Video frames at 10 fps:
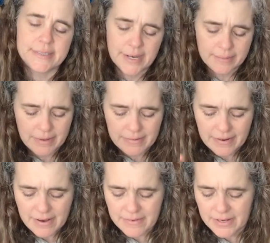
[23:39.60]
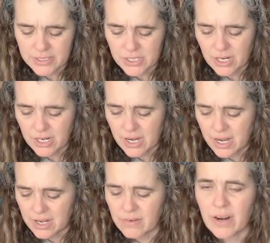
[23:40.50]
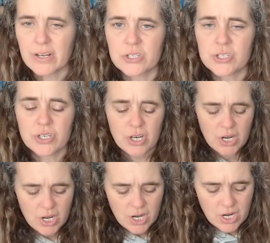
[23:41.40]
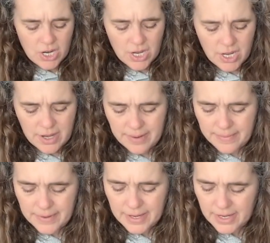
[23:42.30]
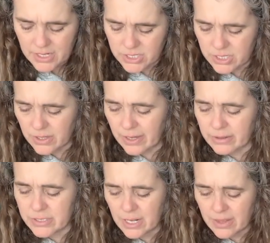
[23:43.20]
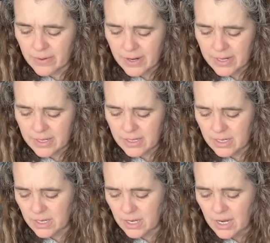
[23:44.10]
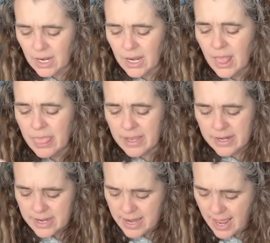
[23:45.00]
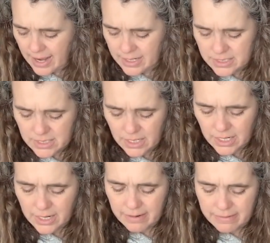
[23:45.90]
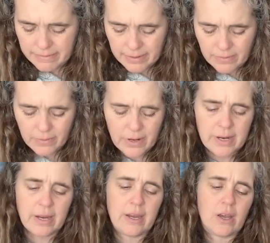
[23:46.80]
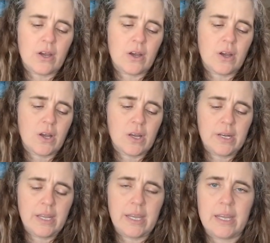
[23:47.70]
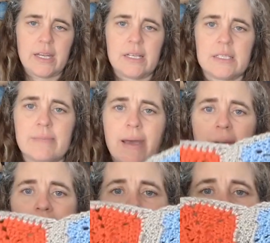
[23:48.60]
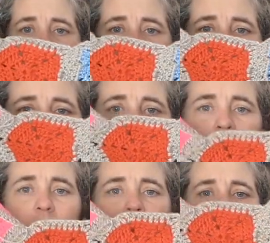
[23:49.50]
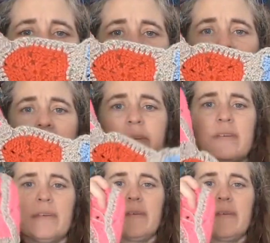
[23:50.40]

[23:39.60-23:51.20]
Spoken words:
take me forever. It's not in any rush. So that was another one. The next thing that I've been working on is my hexagon blanket.